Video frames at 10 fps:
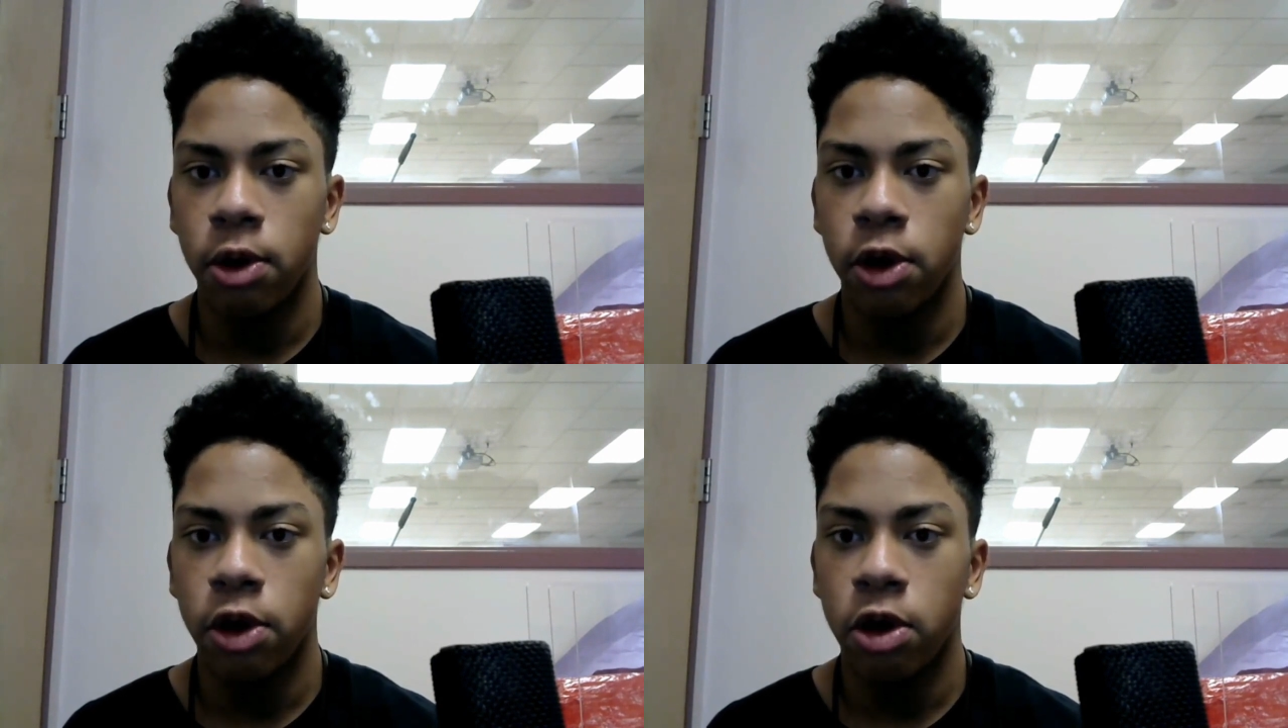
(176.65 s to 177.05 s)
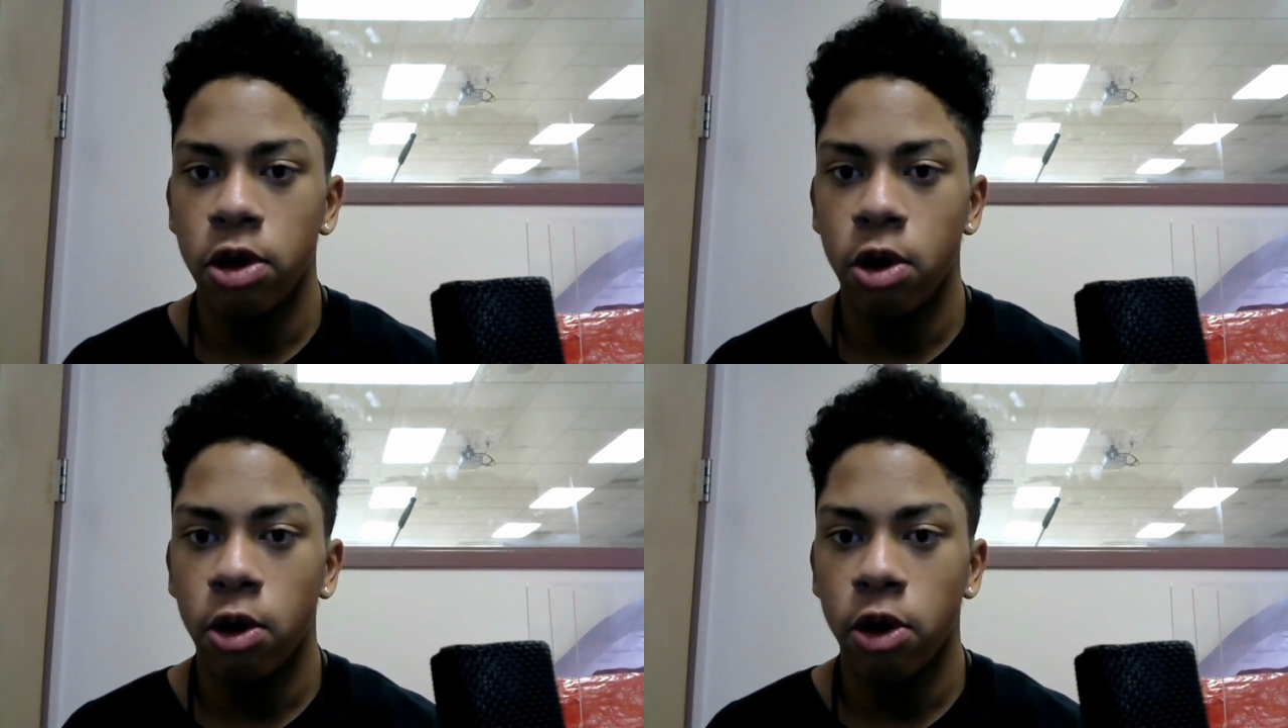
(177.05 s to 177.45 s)
Order
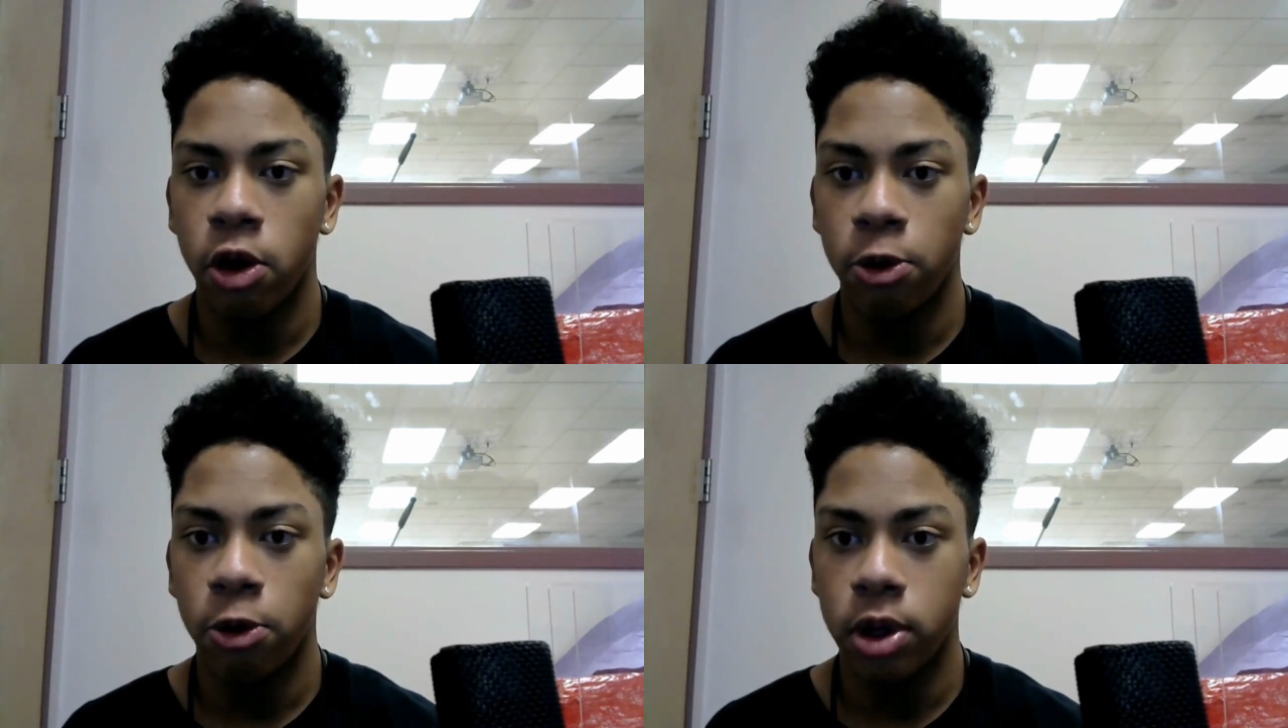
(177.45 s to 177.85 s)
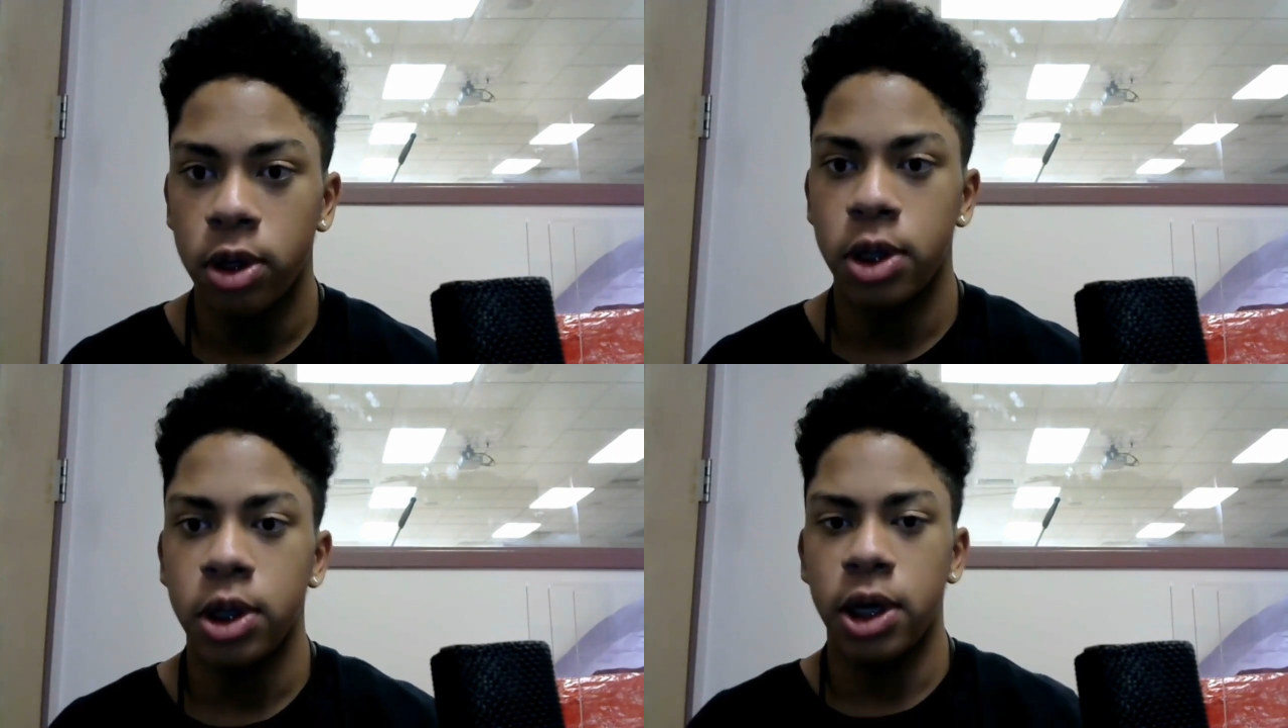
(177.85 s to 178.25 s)
your
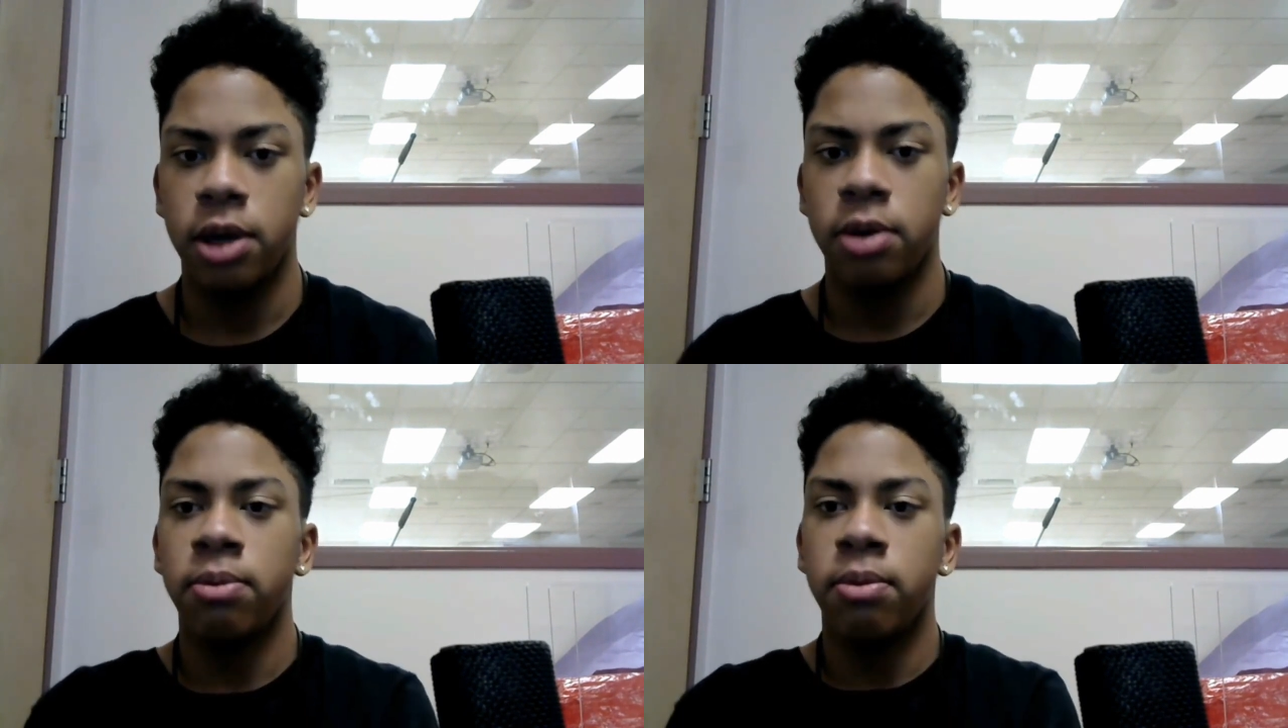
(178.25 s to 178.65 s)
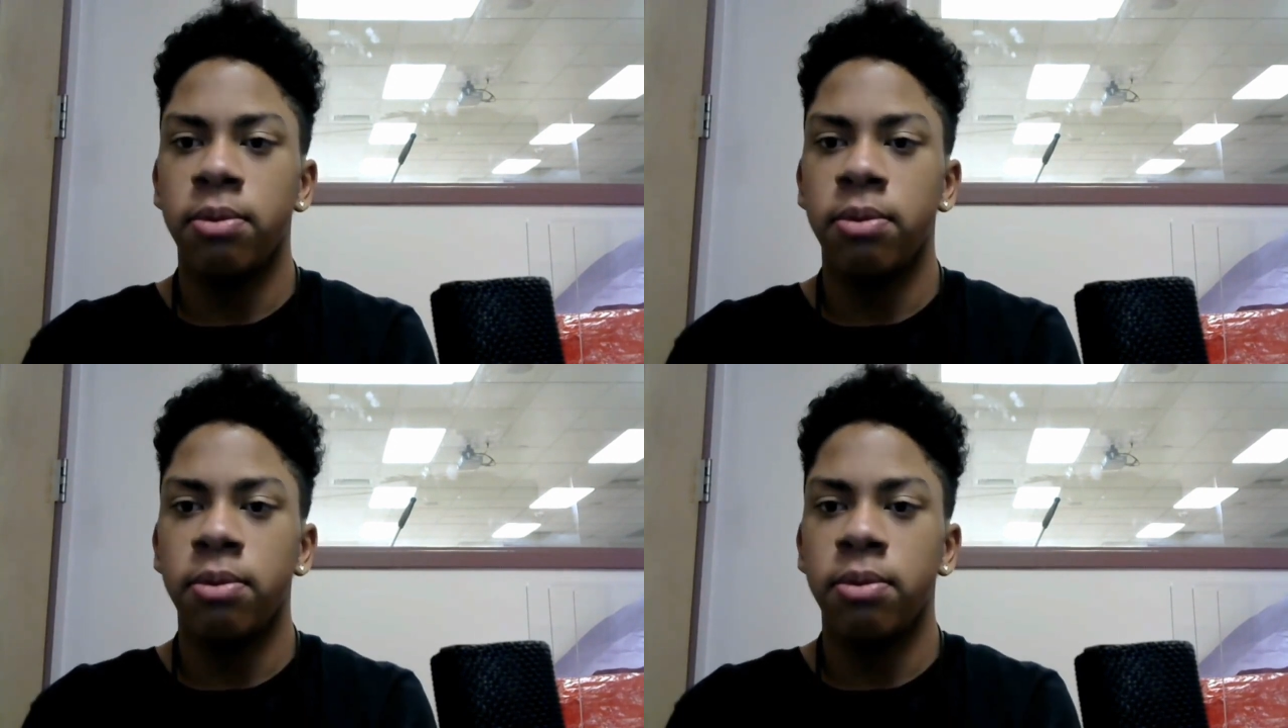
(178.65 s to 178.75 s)
yearbook today.